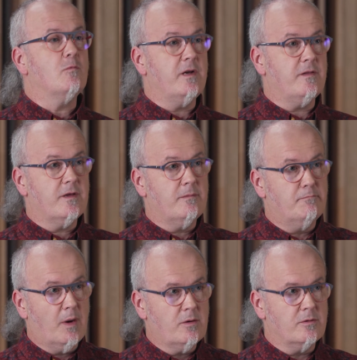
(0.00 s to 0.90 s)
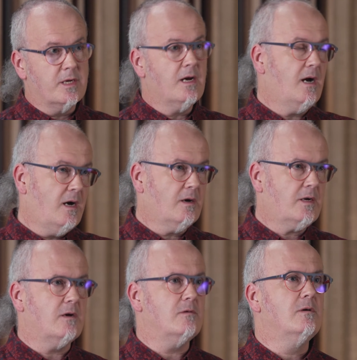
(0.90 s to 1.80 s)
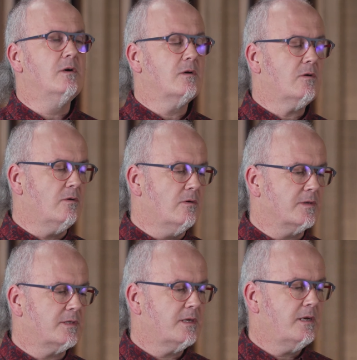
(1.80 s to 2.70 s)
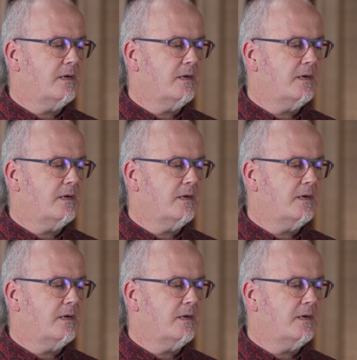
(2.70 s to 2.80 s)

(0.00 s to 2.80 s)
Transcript: with bowed arco chords.